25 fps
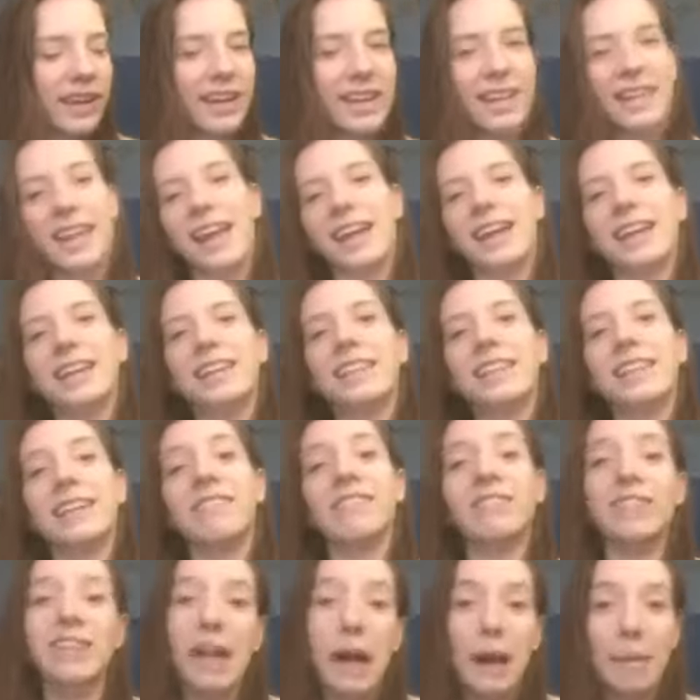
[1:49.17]
again,
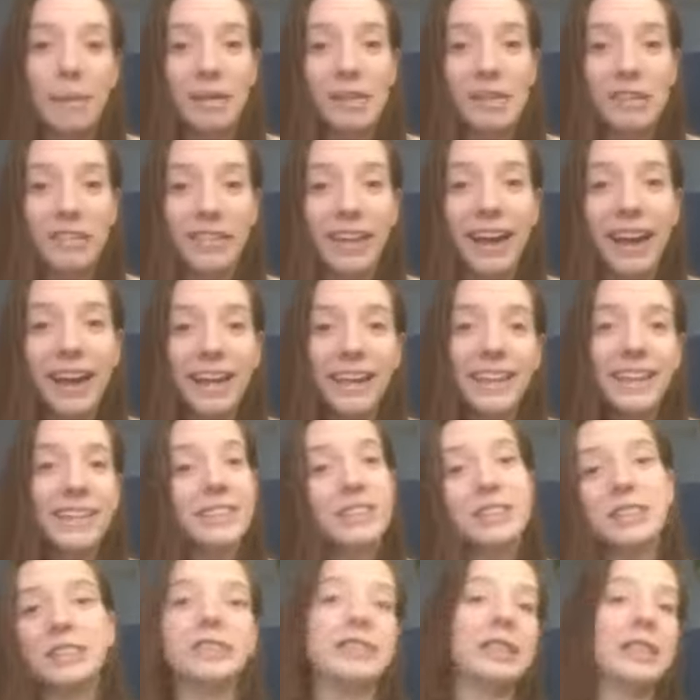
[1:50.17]
if the comments are
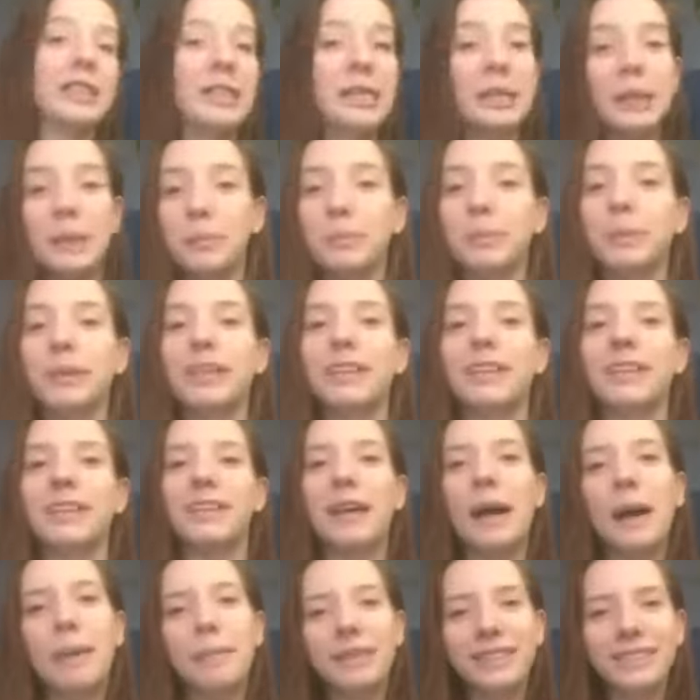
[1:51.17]
lagging, just keep
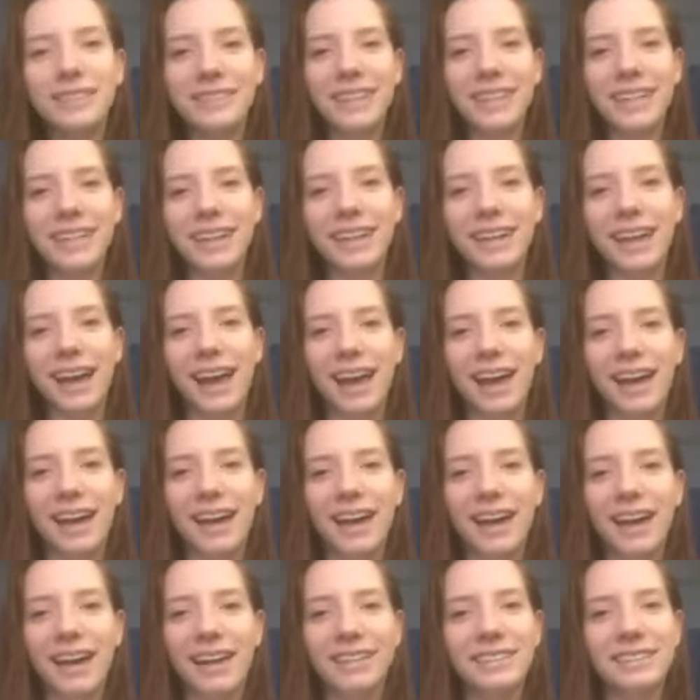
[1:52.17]
commenting,
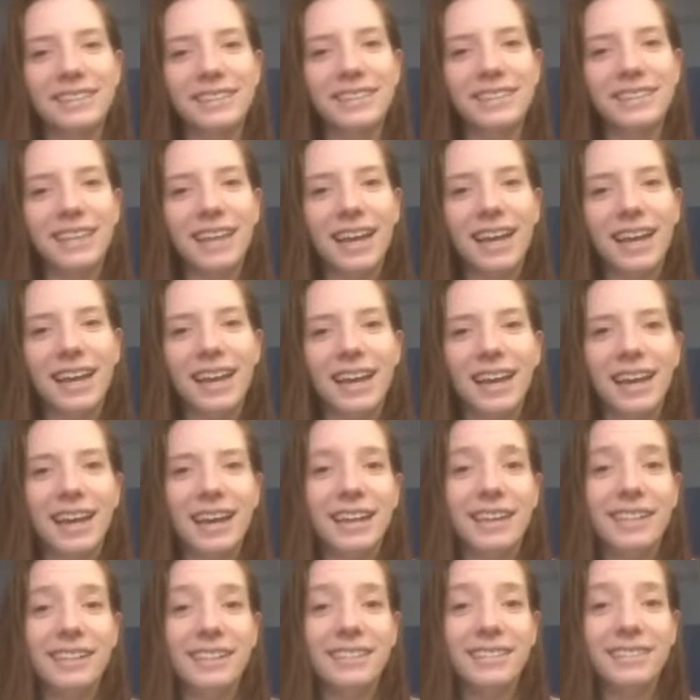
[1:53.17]
and
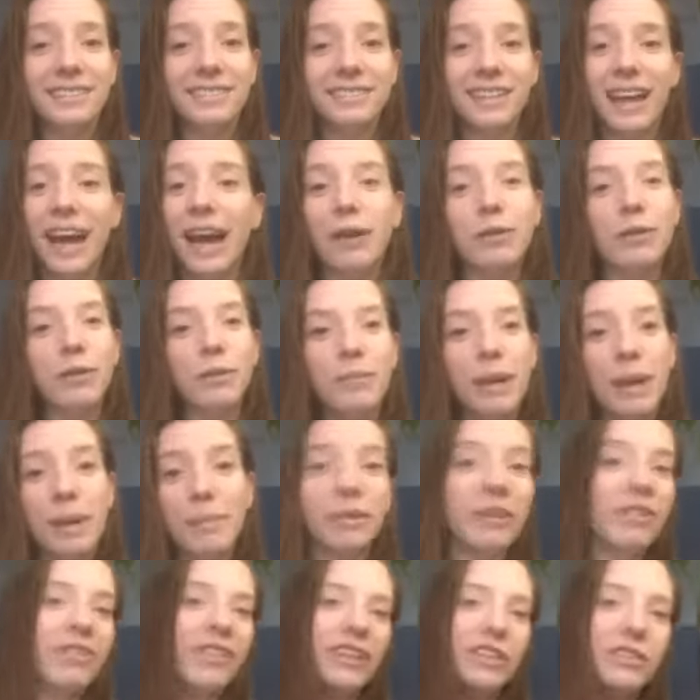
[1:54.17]
I will
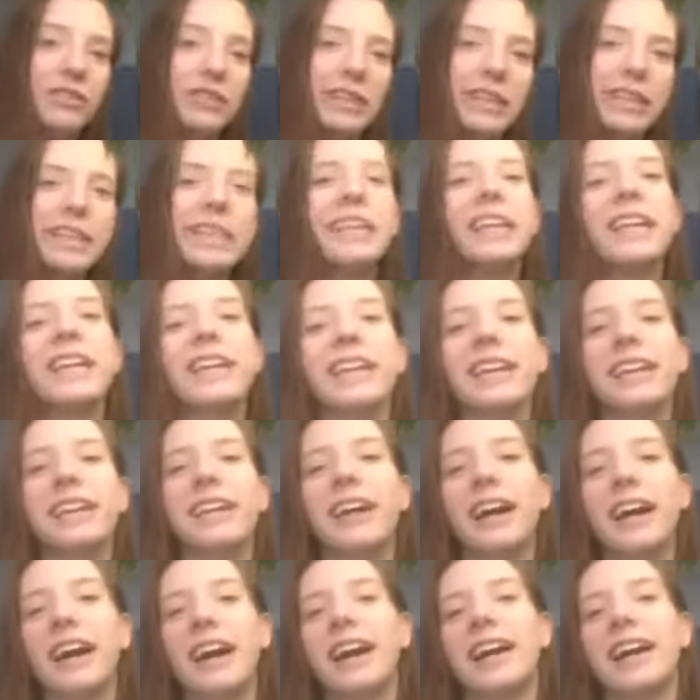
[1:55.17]
maybe eventually see it.